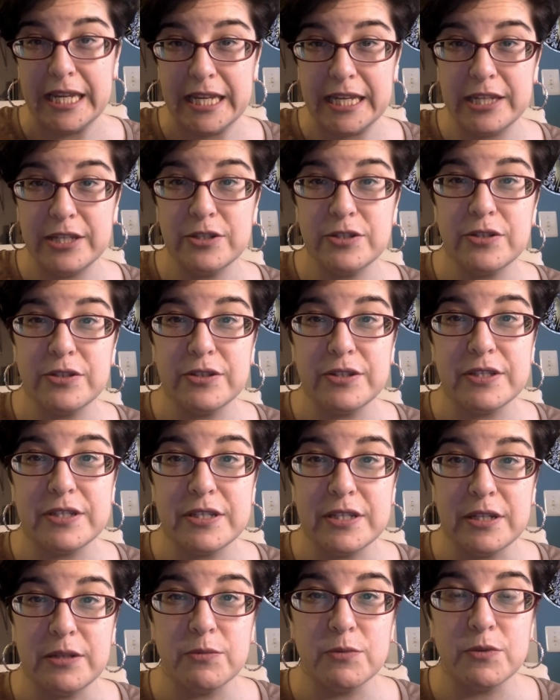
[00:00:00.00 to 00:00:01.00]
into the
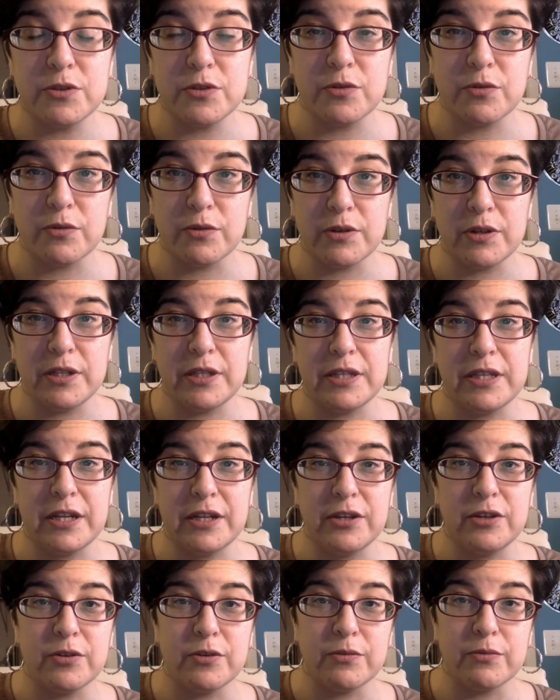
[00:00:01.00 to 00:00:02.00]
same story
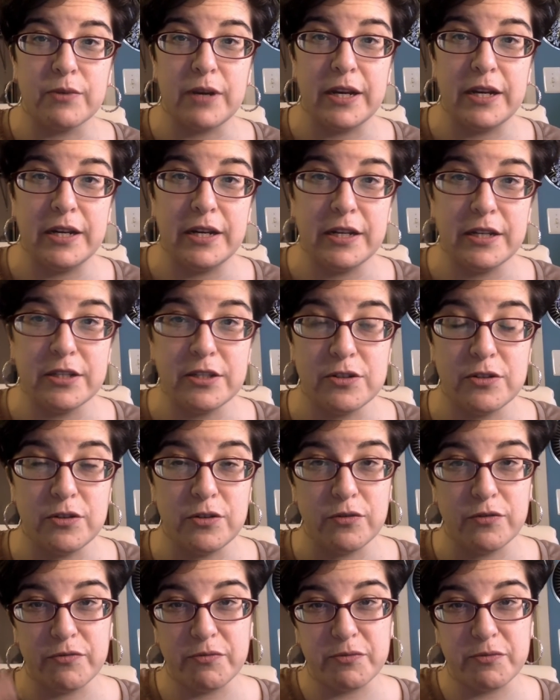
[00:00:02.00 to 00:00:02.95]
that you're writing. So you've